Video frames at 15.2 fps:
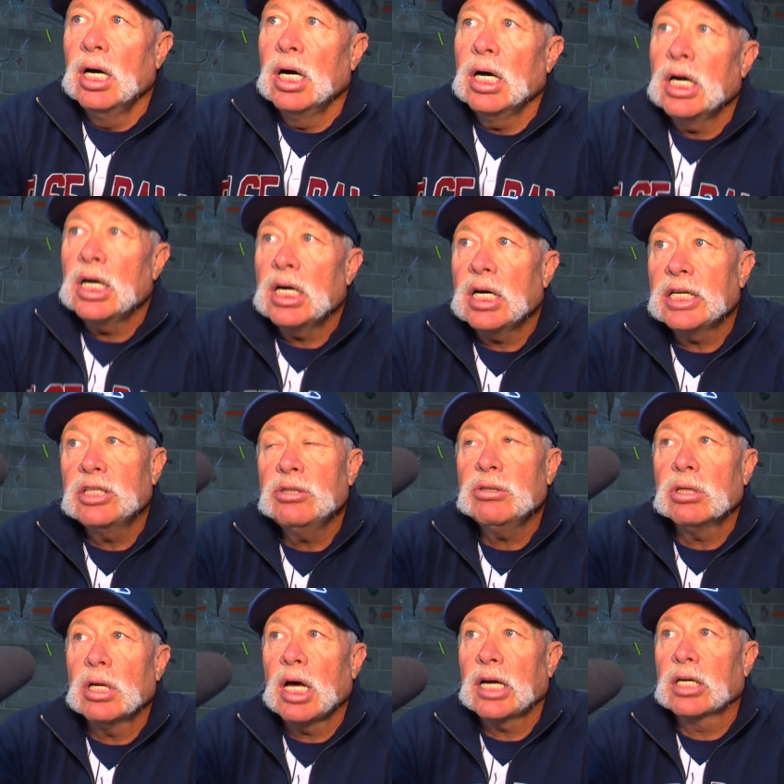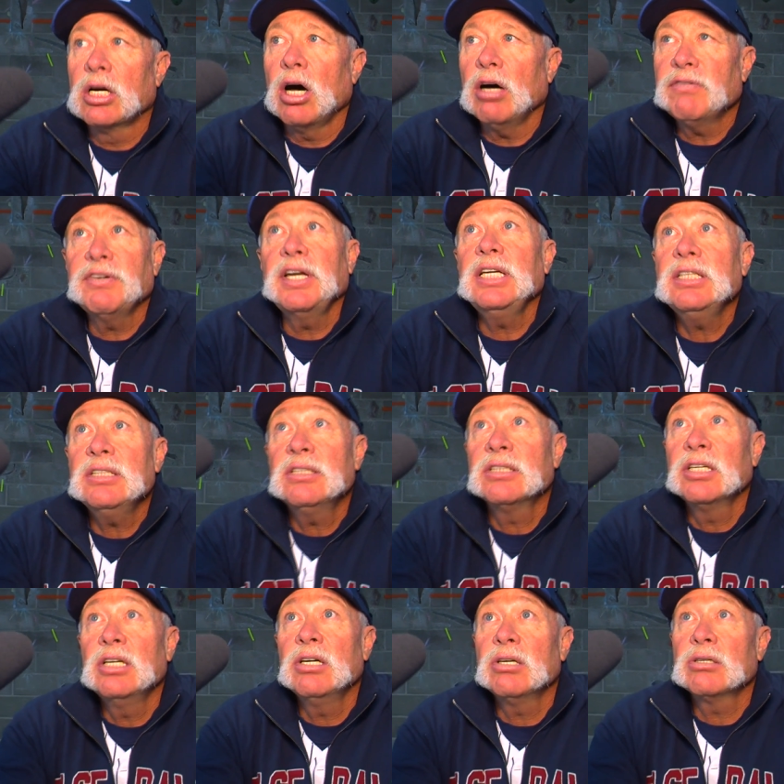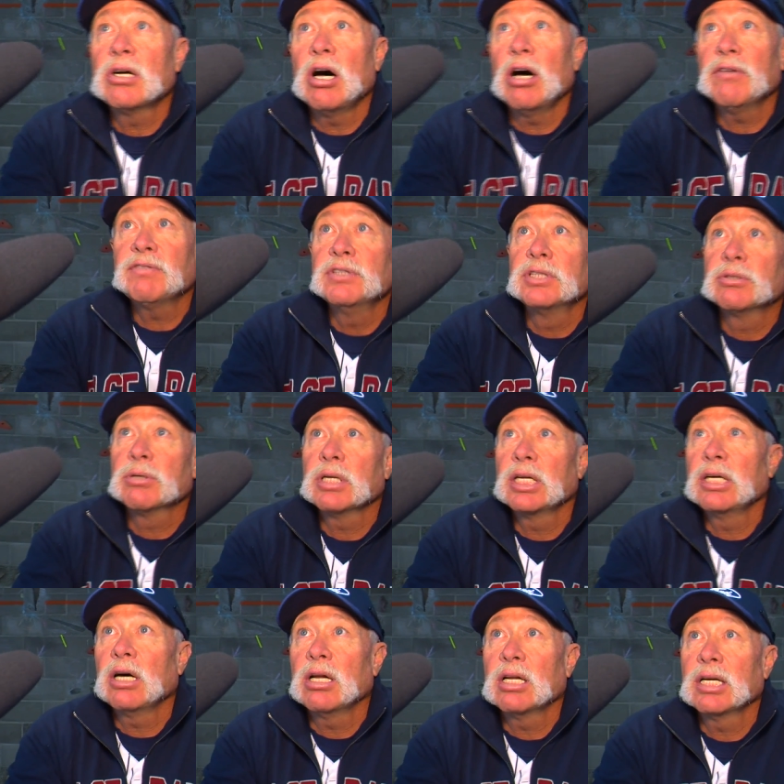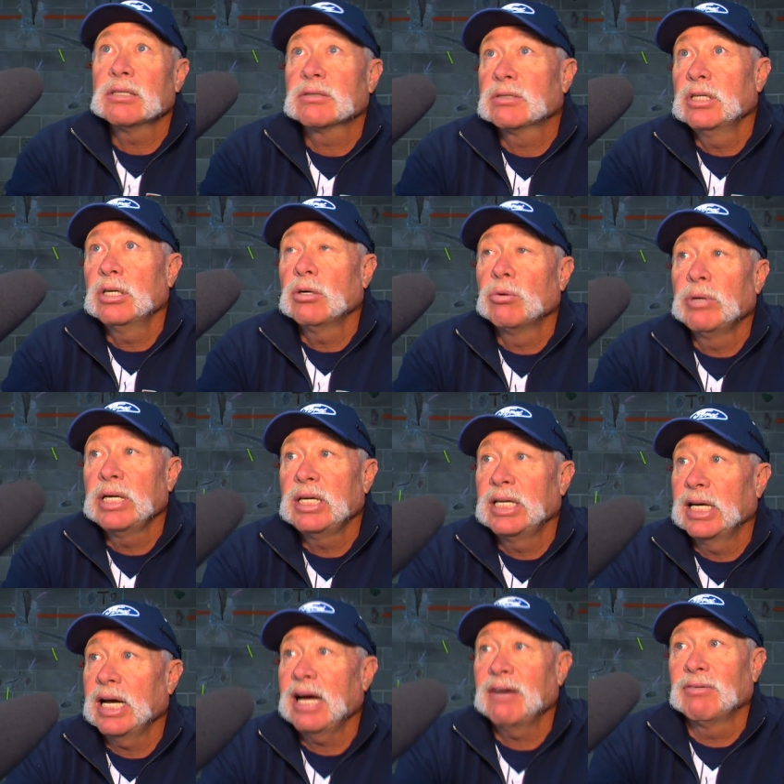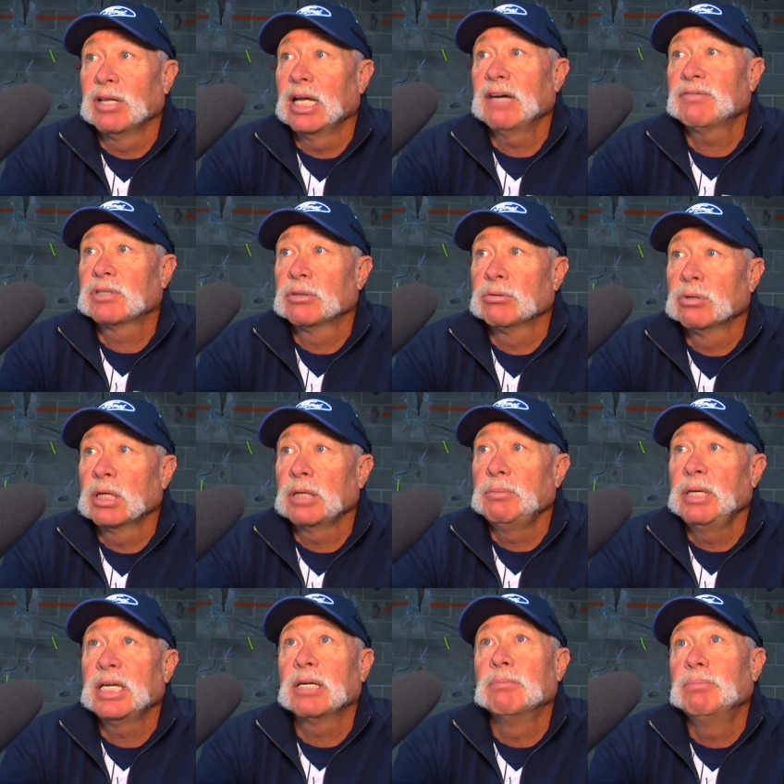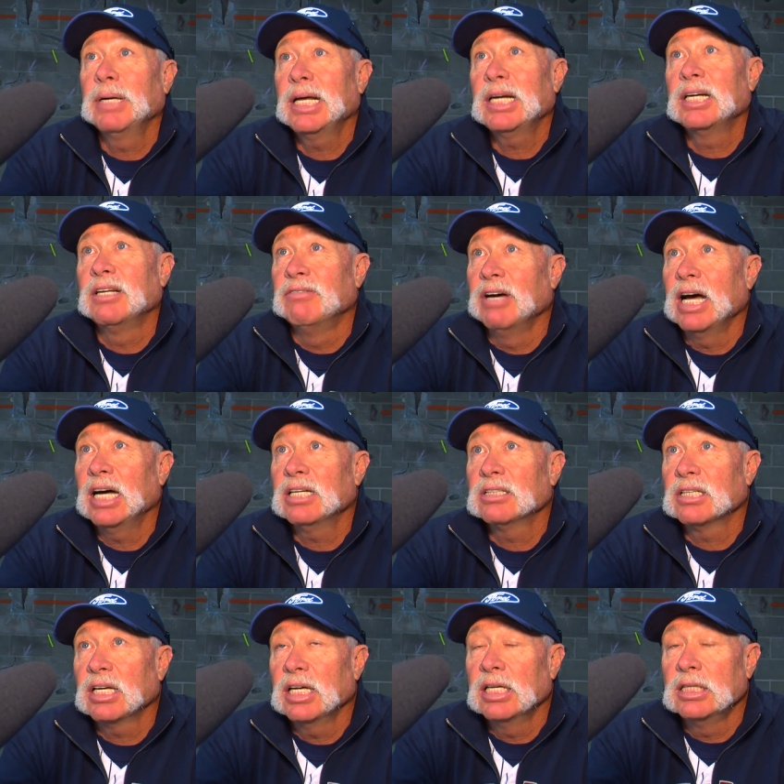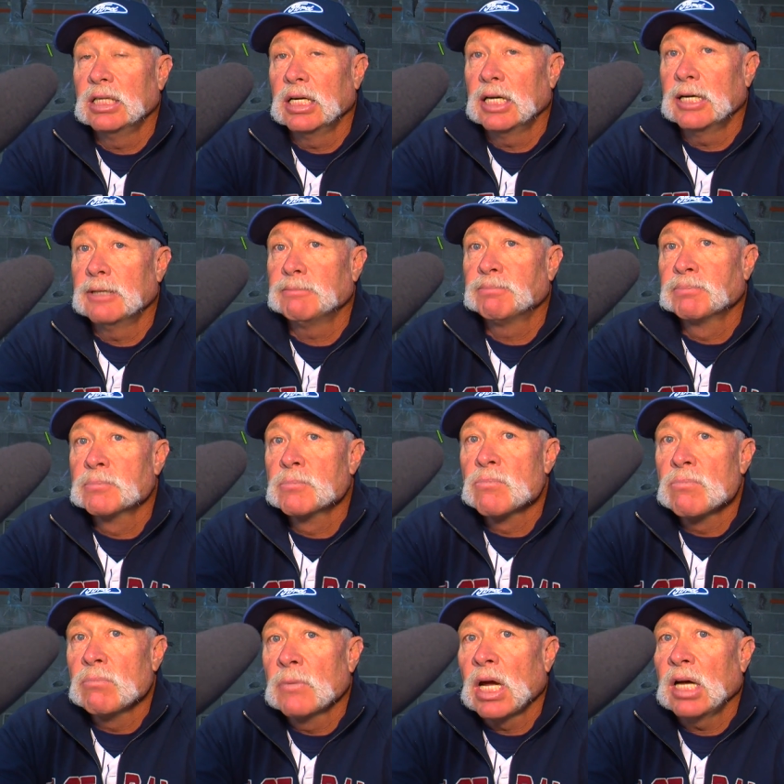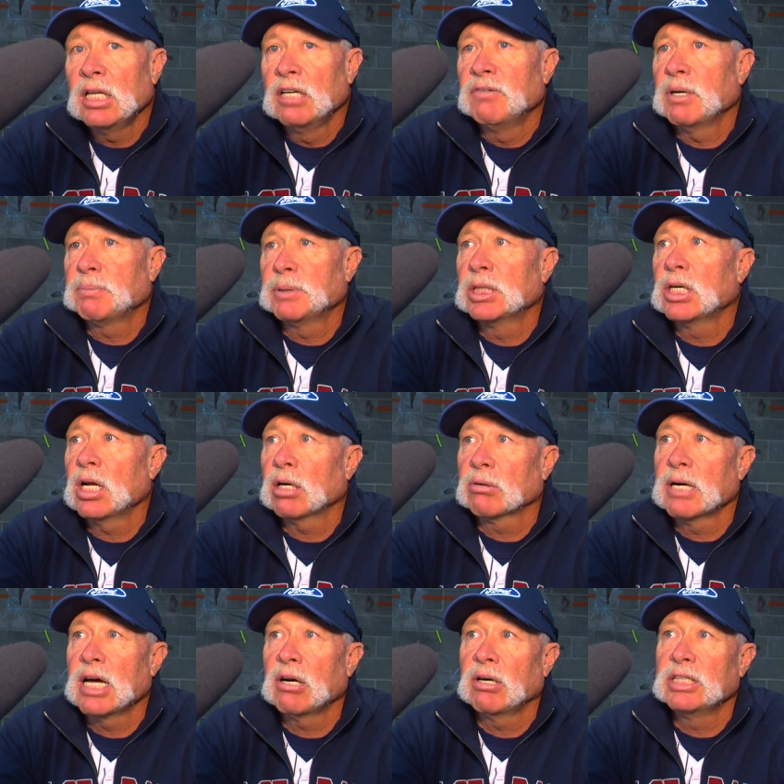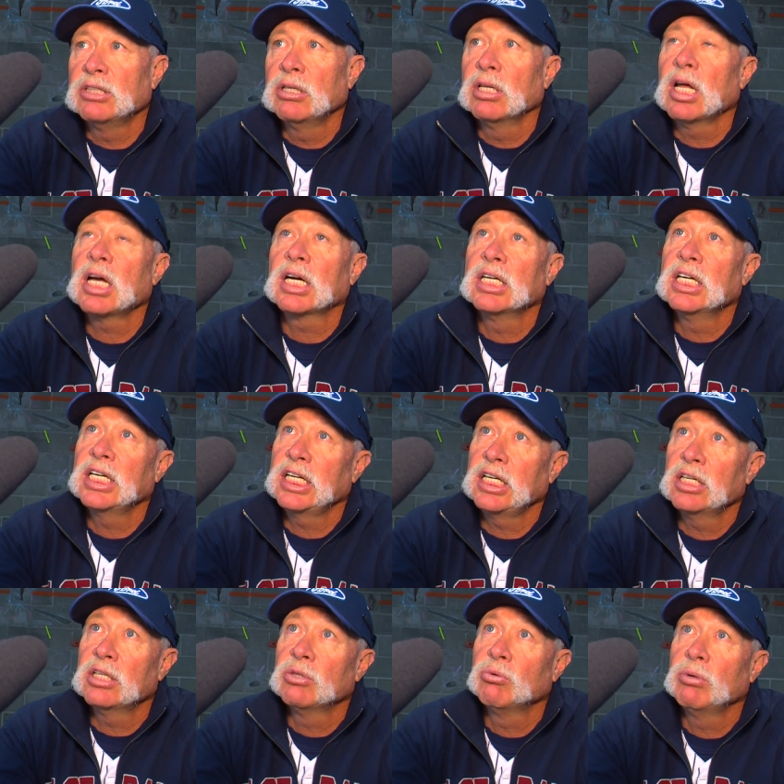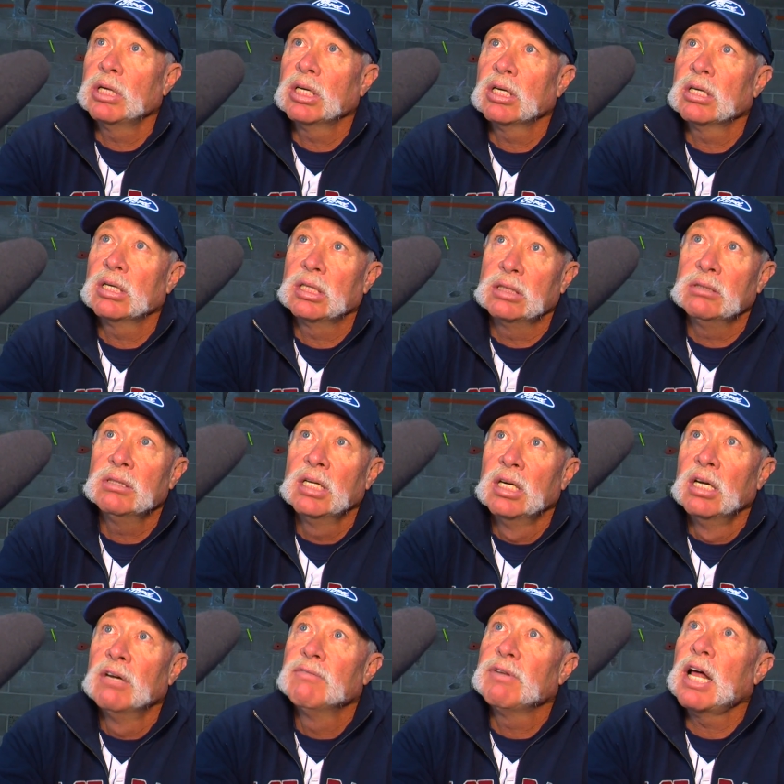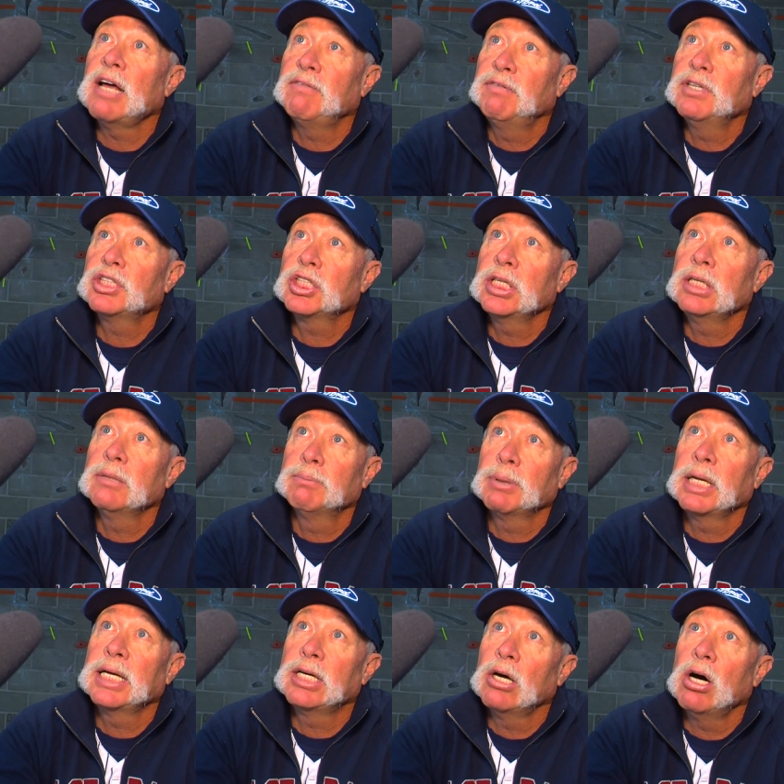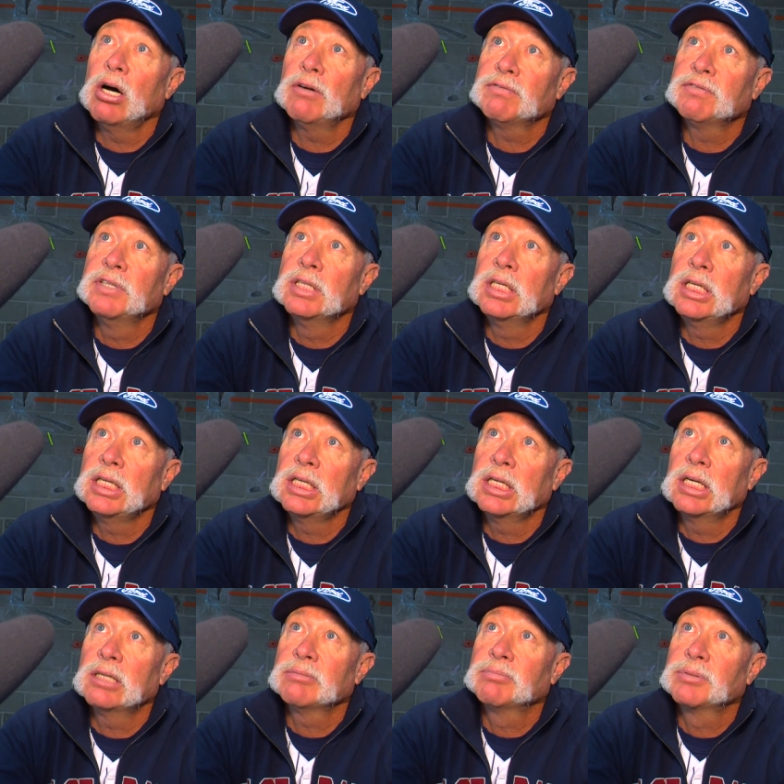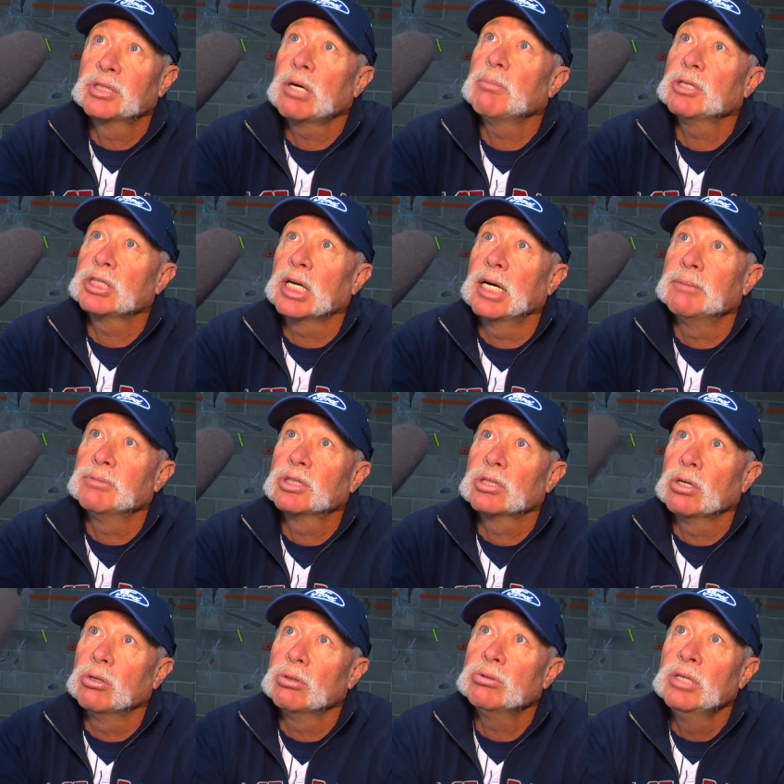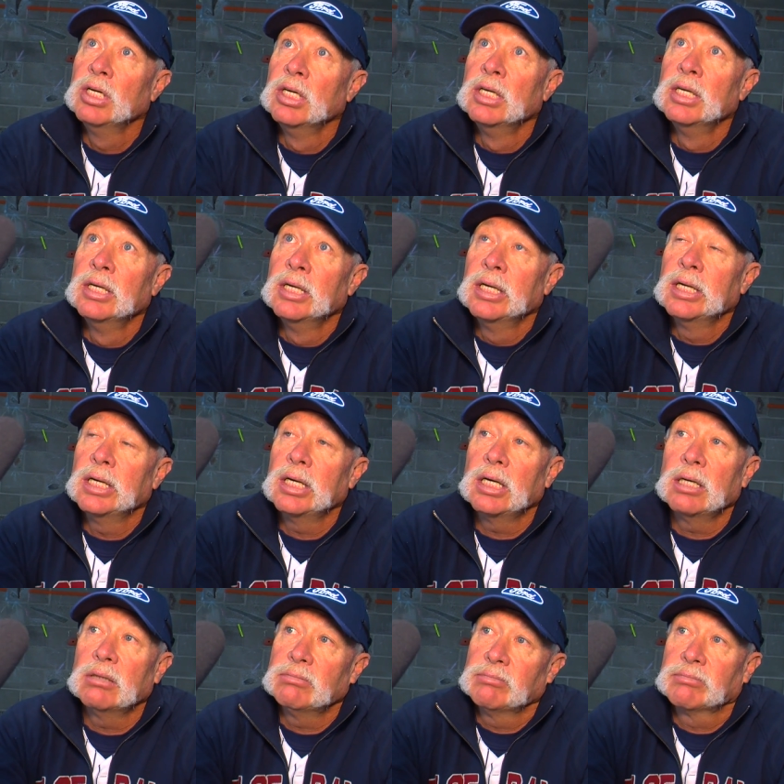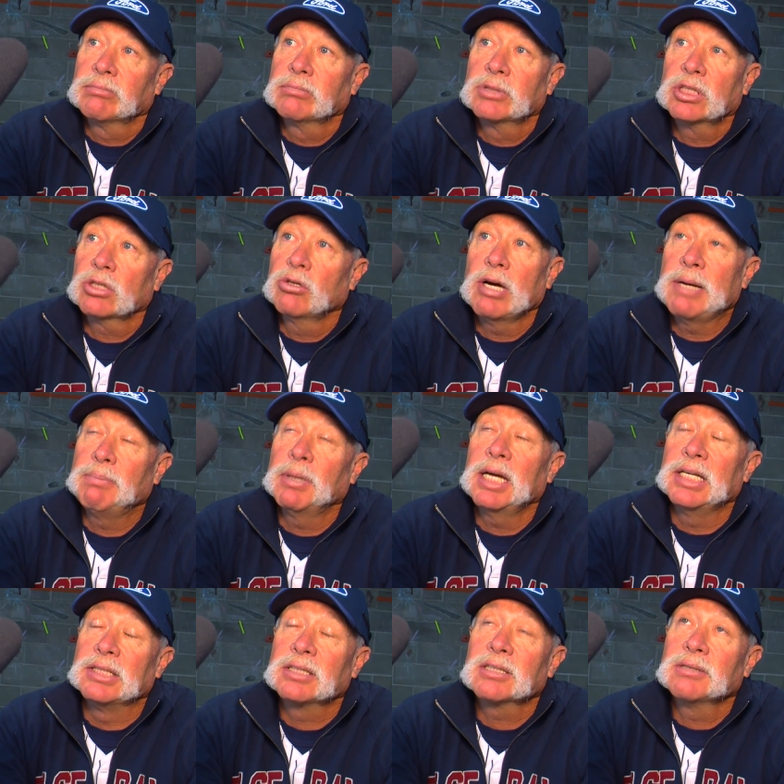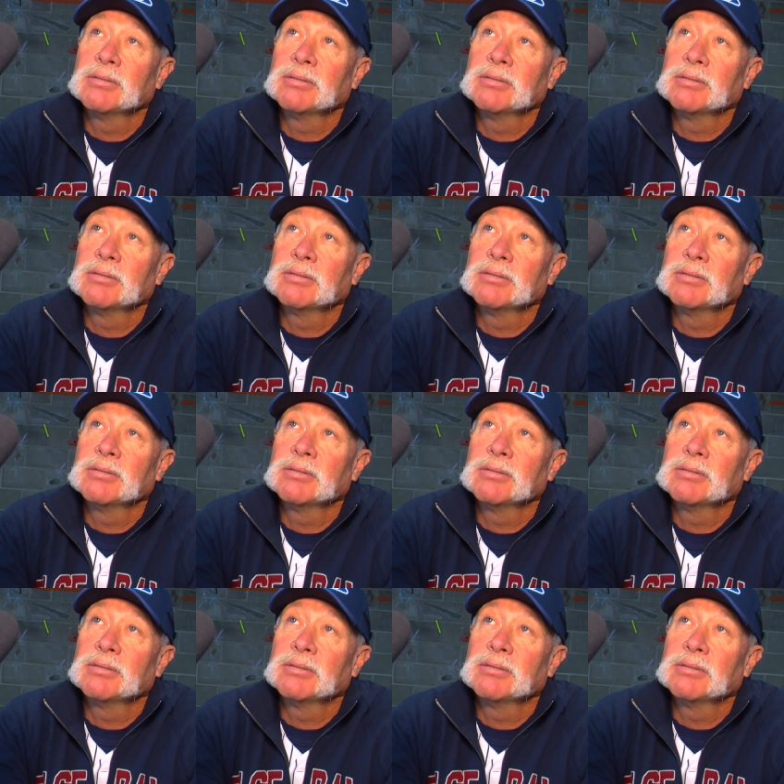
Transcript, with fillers: Uh, I do a lot of golfing. You know, golfing's really all I, you know, we have left to really be competitive at. And um, I live up in Colorado. I do a lot of hunting in the winter and fly fishing and play golf in the uh, summertime. So uh, it's a great place.